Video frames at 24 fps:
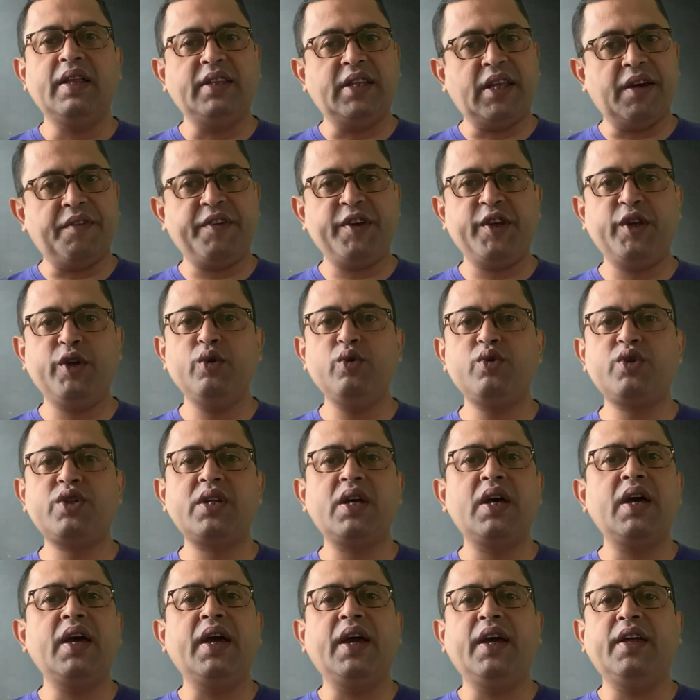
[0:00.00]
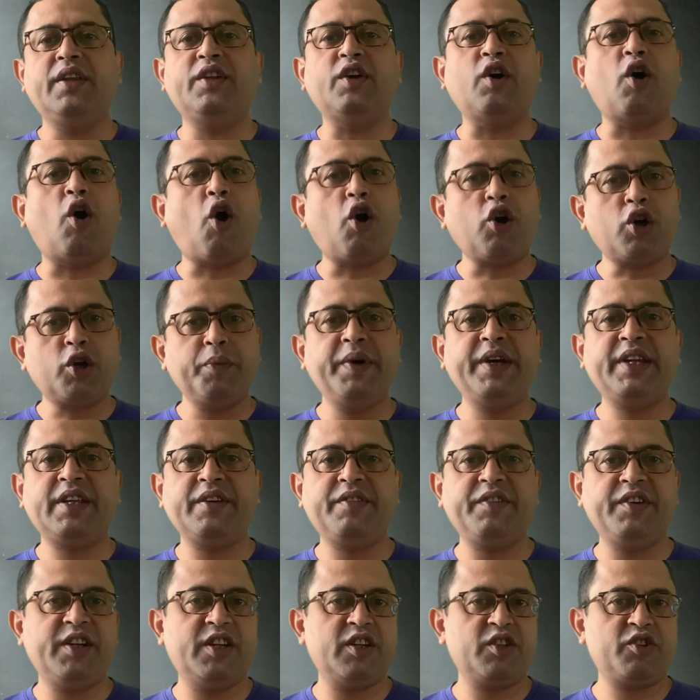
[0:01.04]
They were used in the
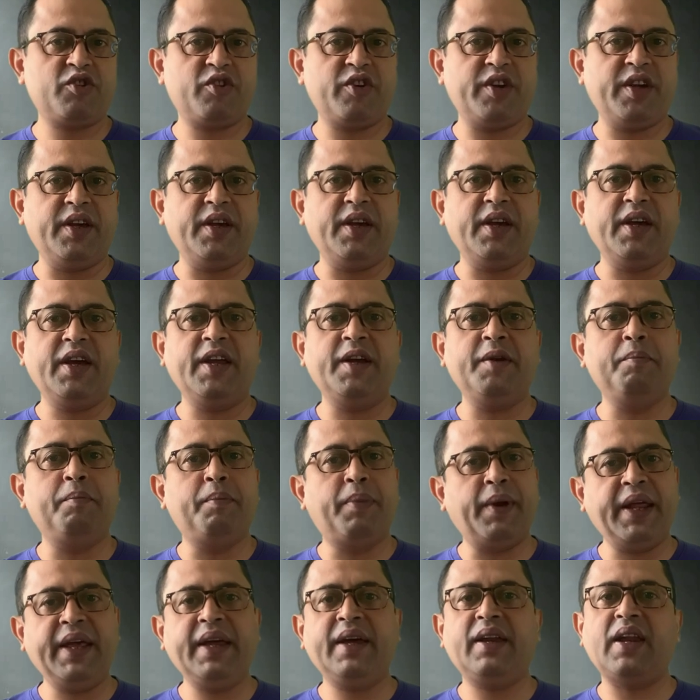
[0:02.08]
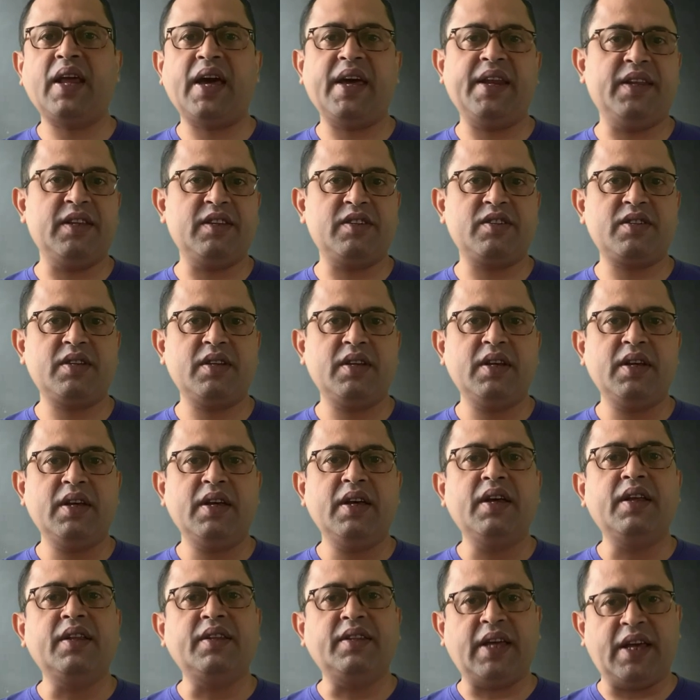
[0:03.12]
automotive industry in brake linings,
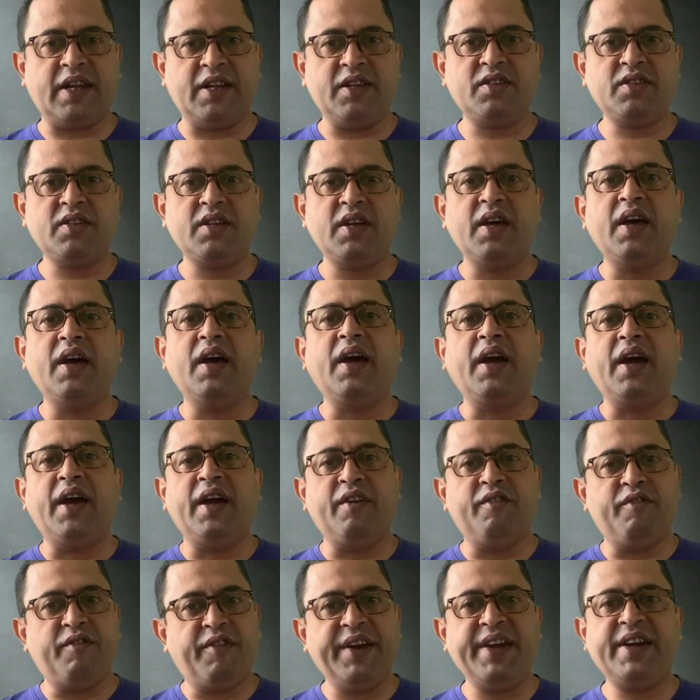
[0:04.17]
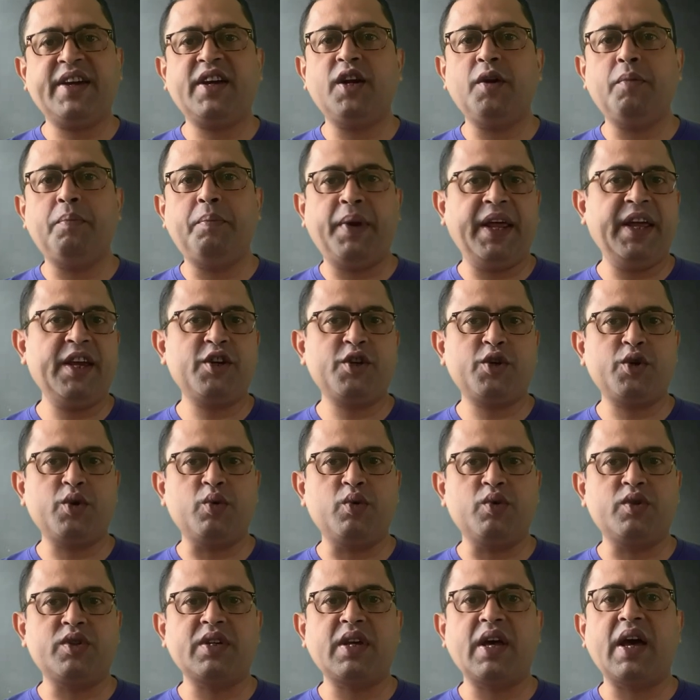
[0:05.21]
that is, in vehicle brake
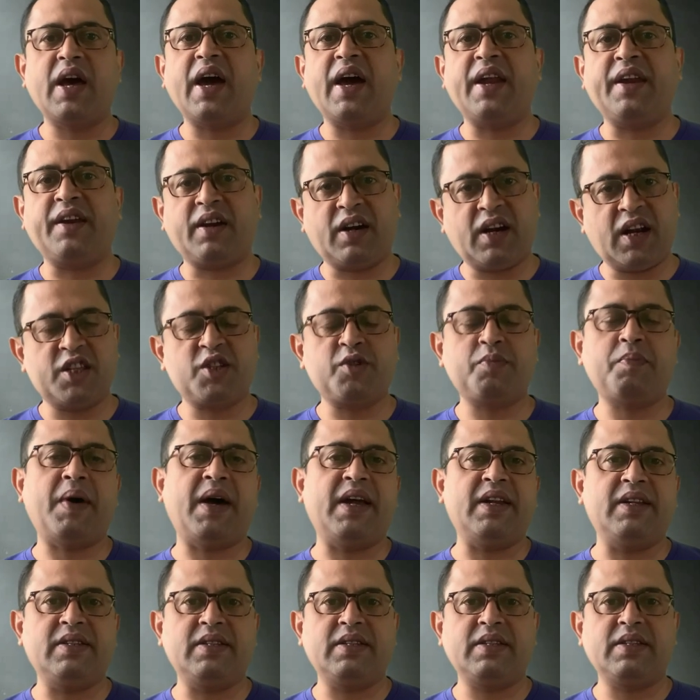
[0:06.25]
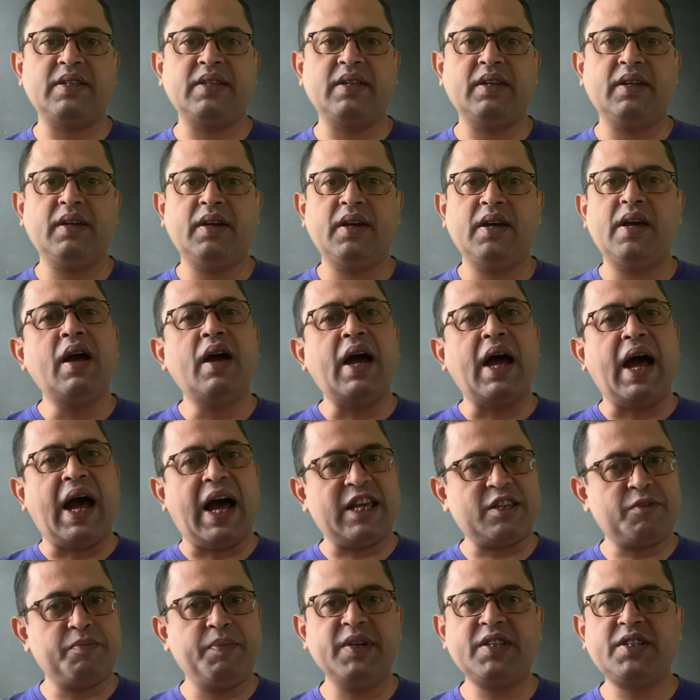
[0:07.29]
shoes and clutch pads.
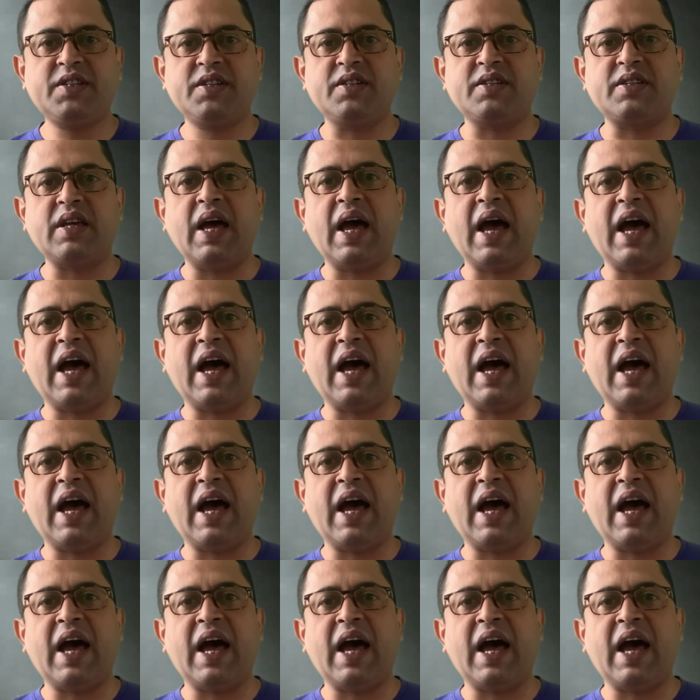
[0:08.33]
Asbestos